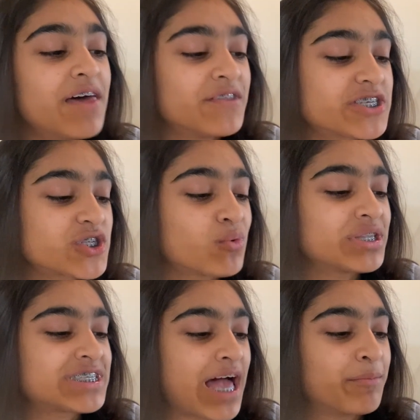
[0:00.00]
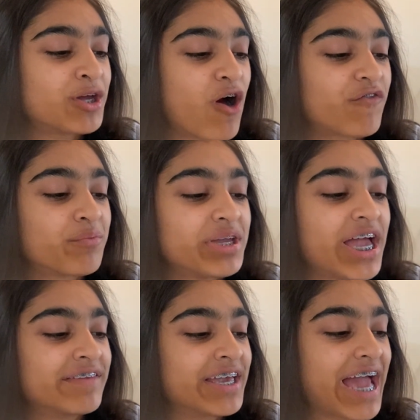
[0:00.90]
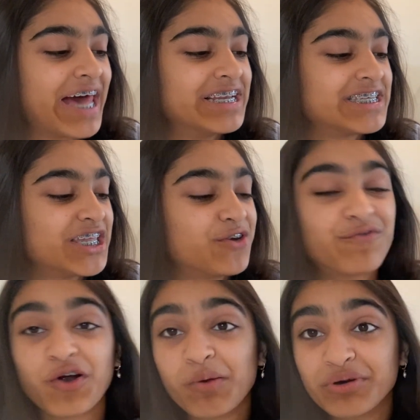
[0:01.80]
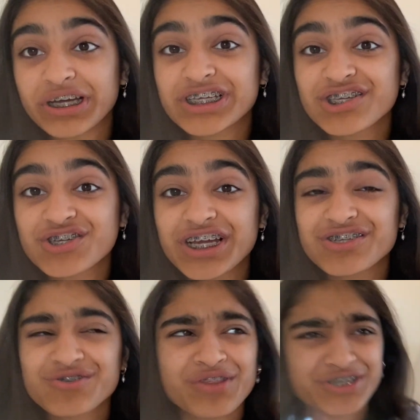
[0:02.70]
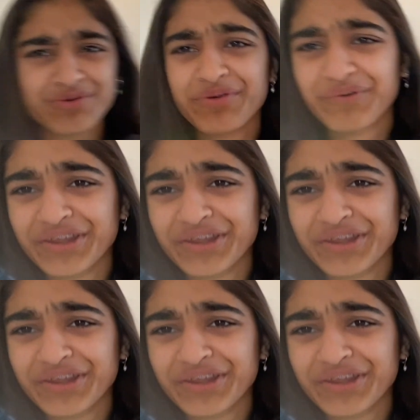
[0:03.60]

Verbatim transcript: This is the one Sammy got for me and like annotated for our book exchange, so this should be really